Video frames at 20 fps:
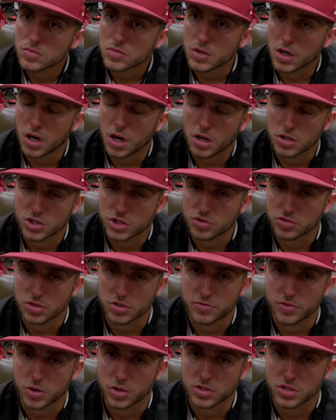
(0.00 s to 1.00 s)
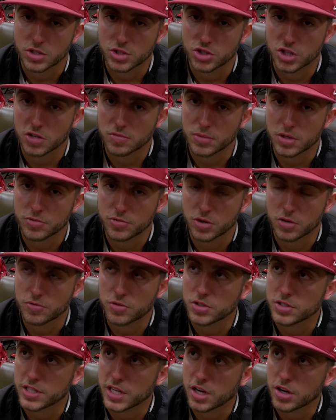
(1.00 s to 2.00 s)
I was just really focused on driving my front
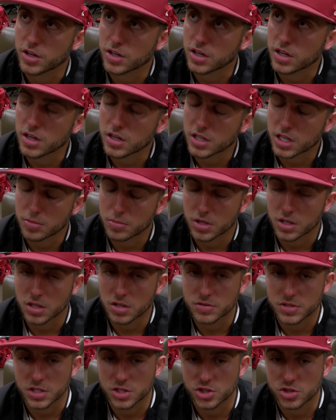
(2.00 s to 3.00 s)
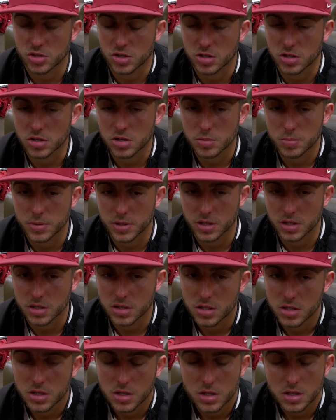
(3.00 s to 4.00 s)
foot down and getting my glove side stronger. But,
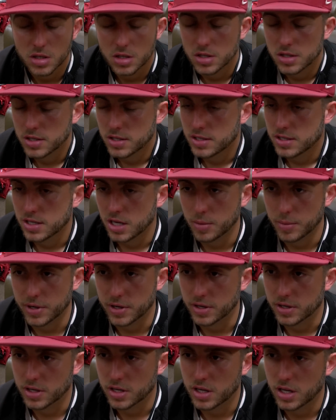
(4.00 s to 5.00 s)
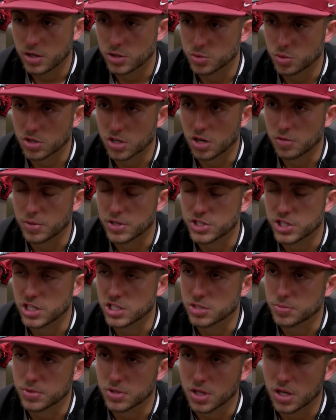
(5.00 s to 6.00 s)
I mean, I was working off my
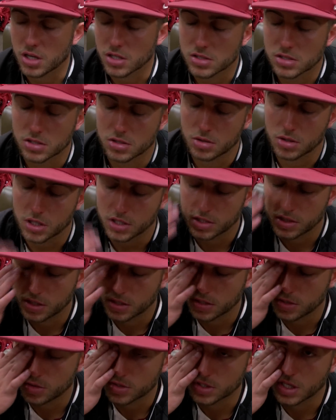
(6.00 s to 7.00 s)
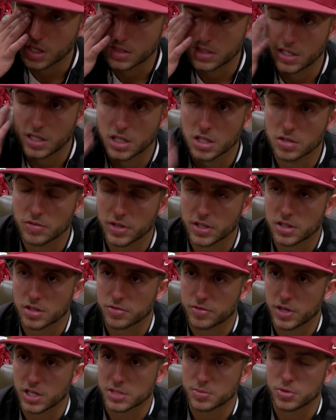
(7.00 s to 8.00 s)
changeup a lot, so I used that to elevate the
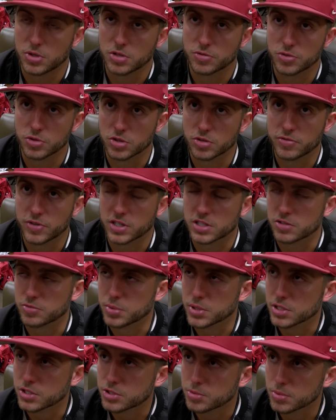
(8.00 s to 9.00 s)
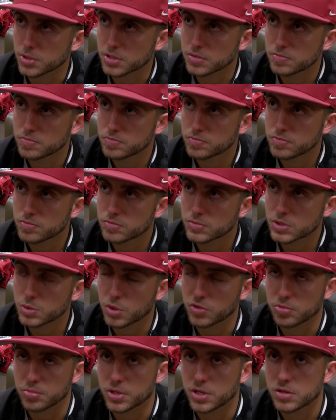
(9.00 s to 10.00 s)
fastball for effective pitch, but
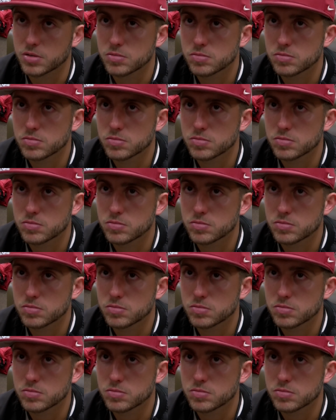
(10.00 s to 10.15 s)
went from there.